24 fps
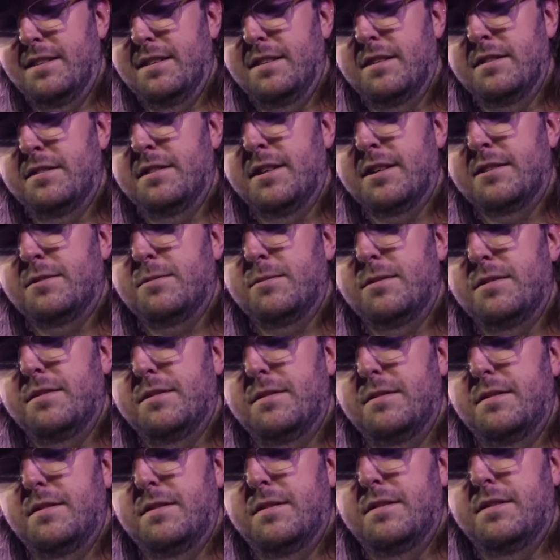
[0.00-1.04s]
This next
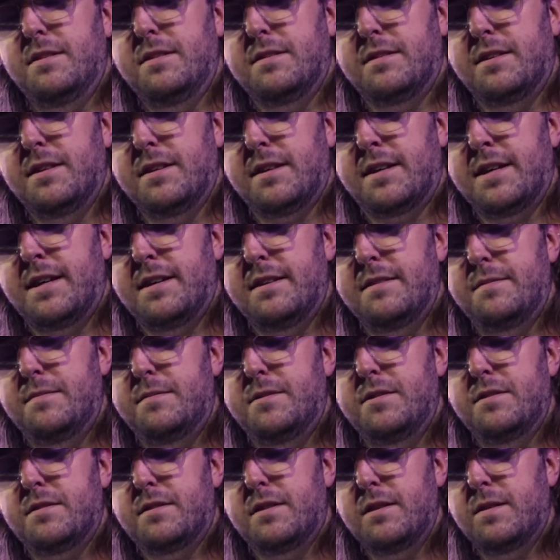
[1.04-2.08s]
one is going to kind of
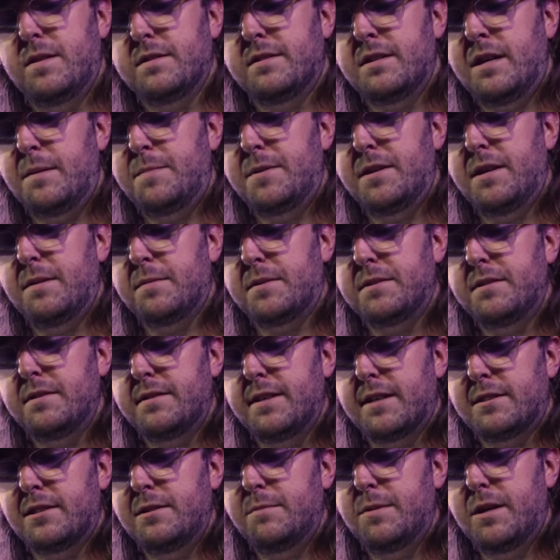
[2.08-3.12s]
just go on top of that because
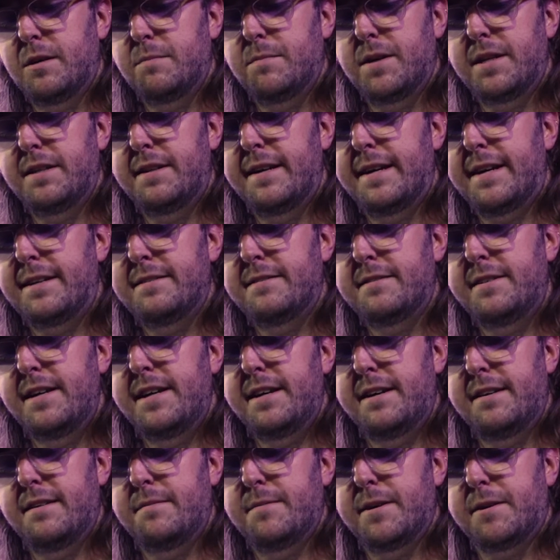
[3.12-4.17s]
it's actually about my dad's
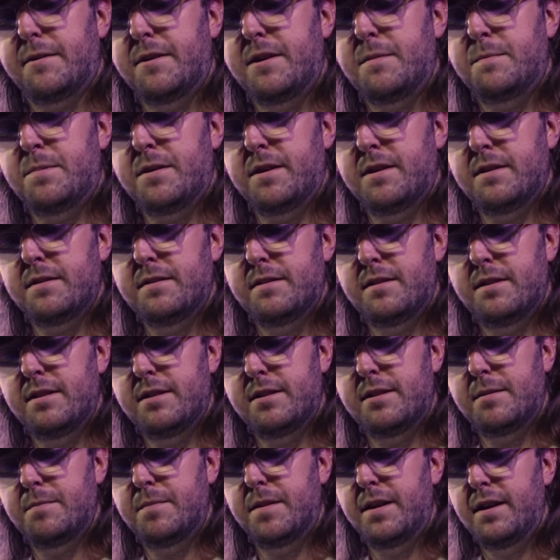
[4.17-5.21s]
dad, my grandpa.
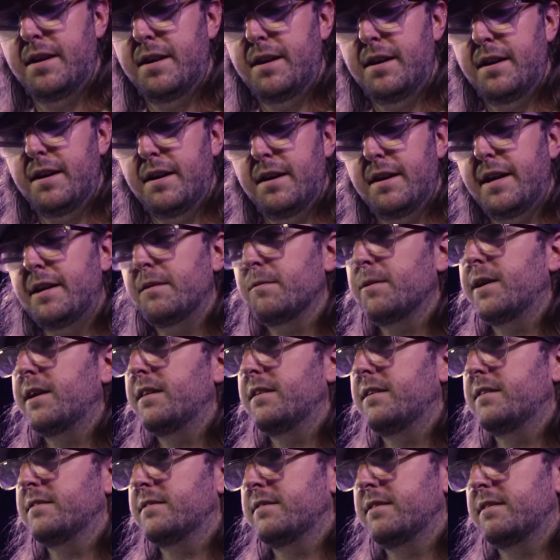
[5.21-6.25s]
I don't write a
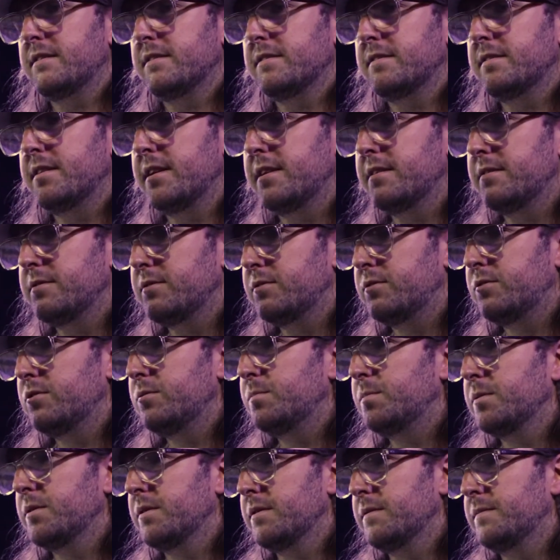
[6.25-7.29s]
lot of songs that are
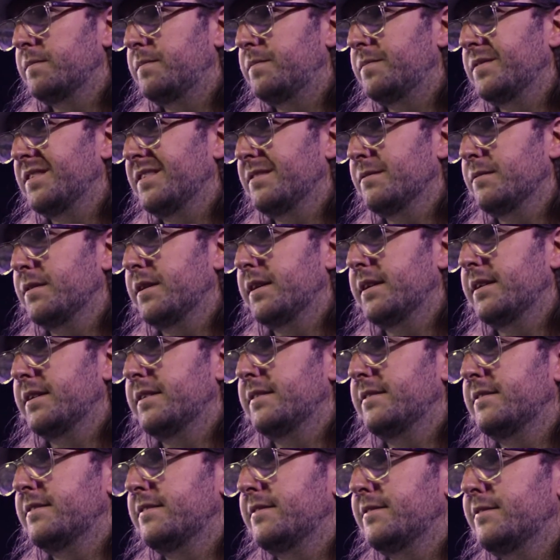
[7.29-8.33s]
super
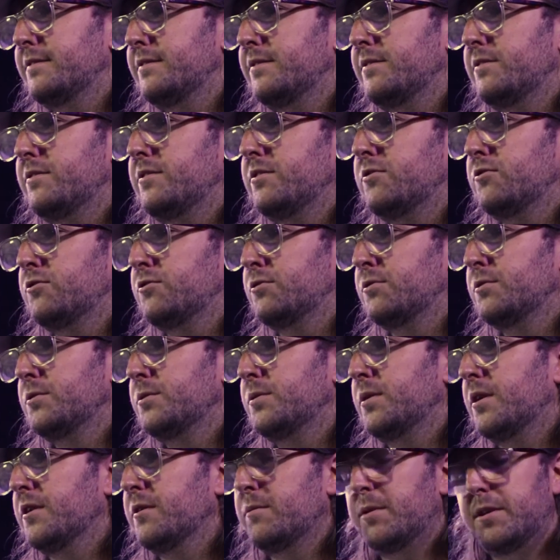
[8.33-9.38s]
just
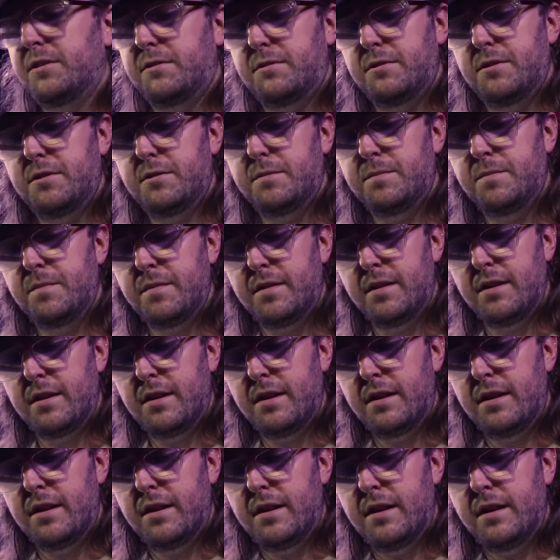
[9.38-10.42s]
true all the way through,
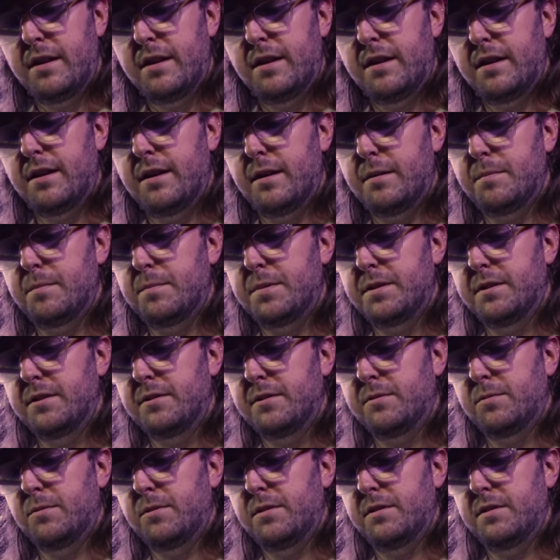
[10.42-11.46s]
but
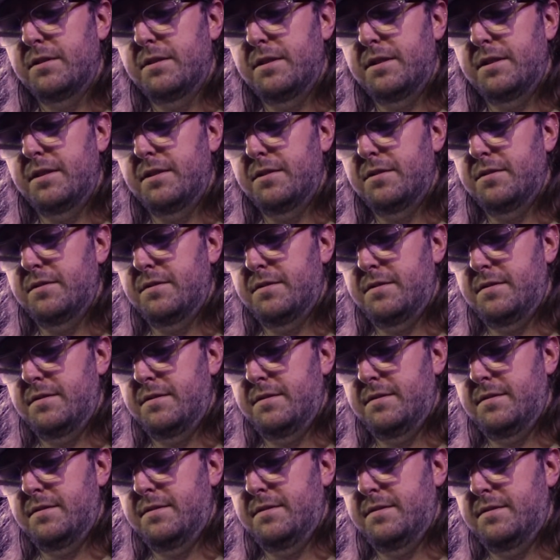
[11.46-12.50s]
this one is
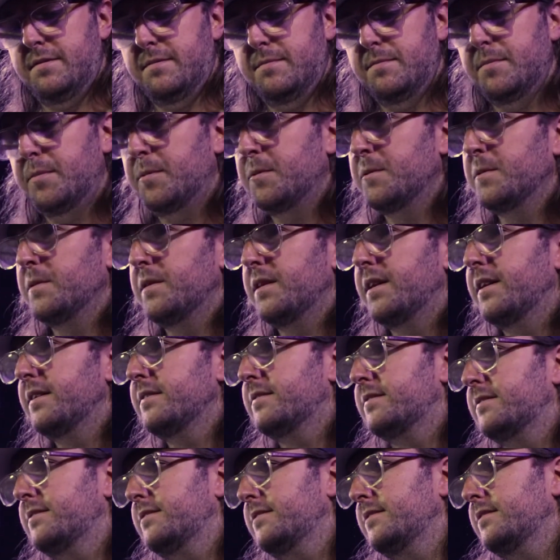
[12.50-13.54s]
more or
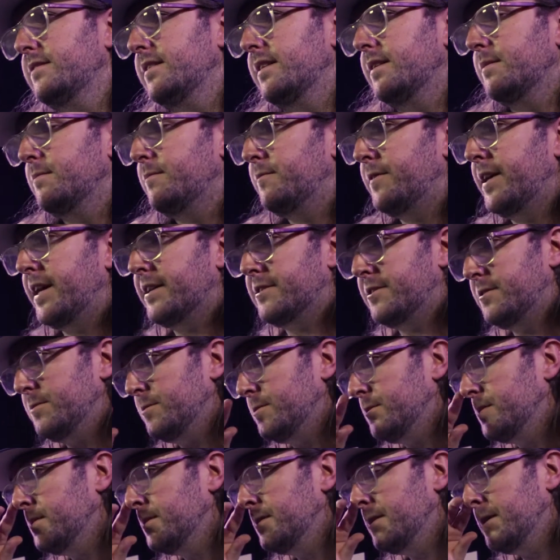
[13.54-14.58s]
less
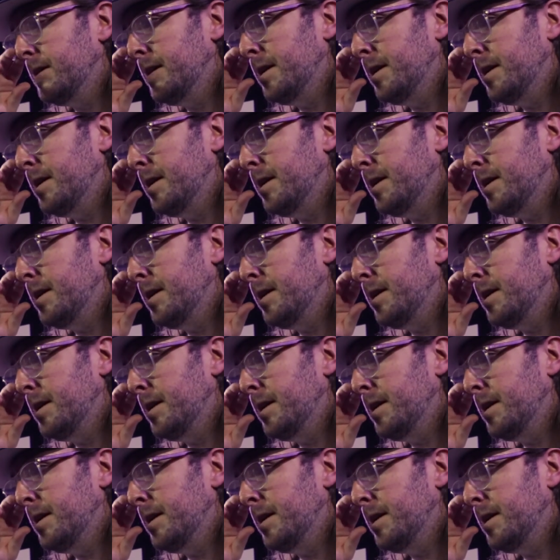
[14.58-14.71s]
factual.